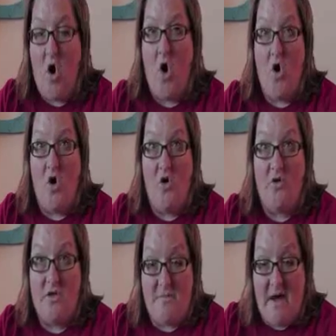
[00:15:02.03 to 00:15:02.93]

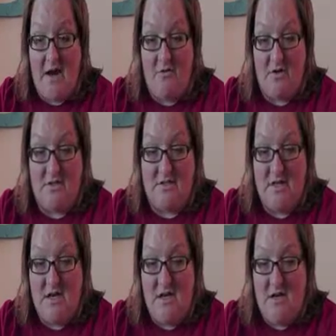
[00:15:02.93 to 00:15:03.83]
all the
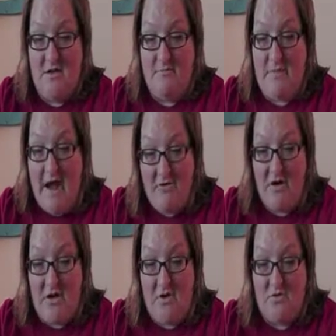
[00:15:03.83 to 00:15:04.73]

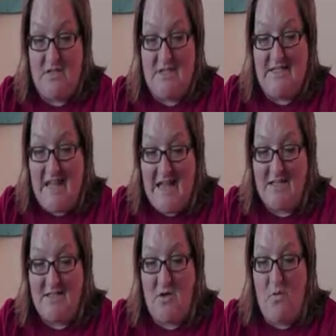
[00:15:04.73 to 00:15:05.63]
pirate ghosts
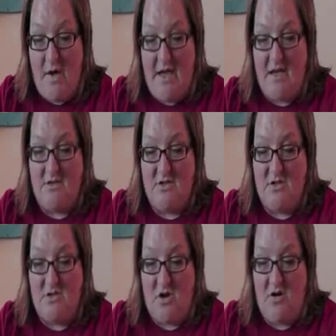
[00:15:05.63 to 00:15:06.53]
danced away into
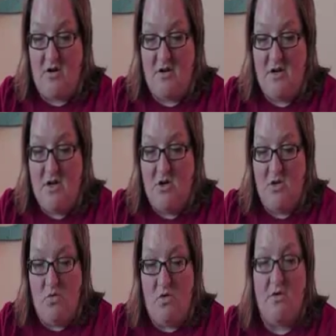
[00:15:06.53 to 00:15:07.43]
the dark
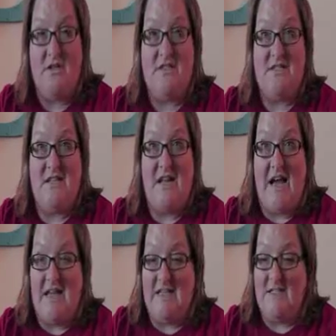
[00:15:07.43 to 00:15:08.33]
New Orleans
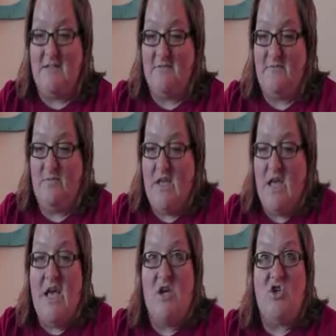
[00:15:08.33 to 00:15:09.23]
night.
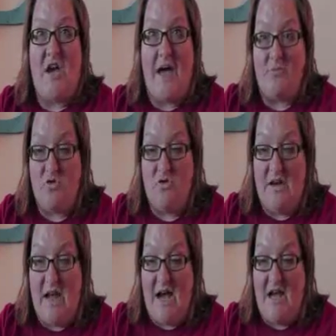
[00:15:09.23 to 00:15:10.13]
Chapter
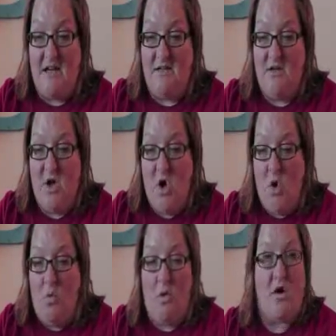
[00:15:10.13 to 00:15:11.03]
9.
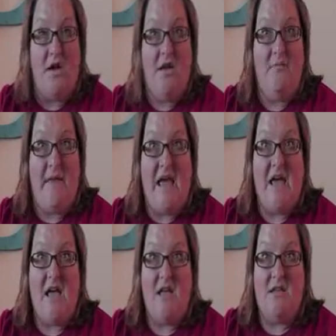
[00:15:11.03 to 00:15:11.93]
Working
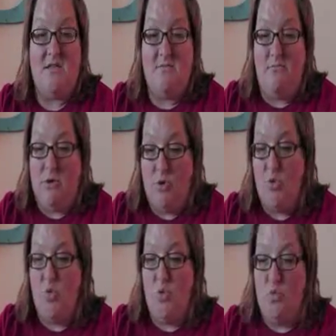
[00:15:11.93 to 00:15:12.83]
Man
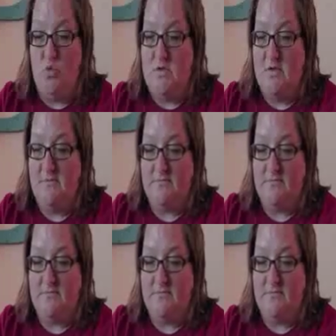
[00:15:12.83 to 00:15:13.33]
Blues.